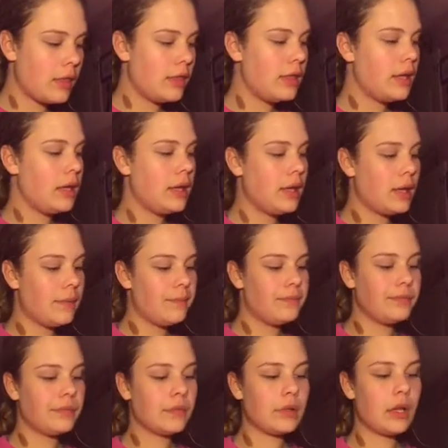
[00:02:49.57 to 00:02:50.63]
the
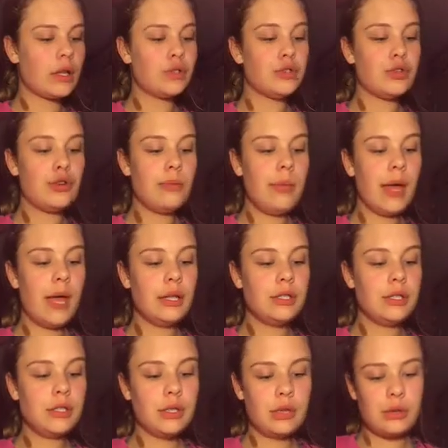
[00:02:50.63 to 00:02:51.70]
True
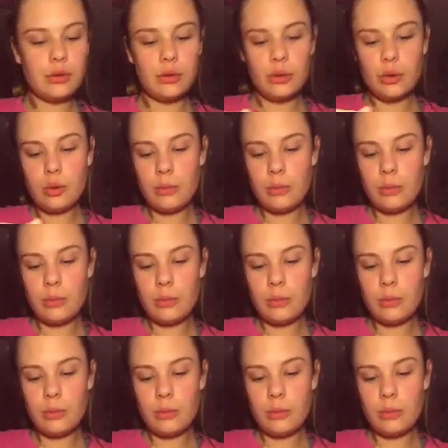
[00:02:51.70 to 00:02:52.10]
Match by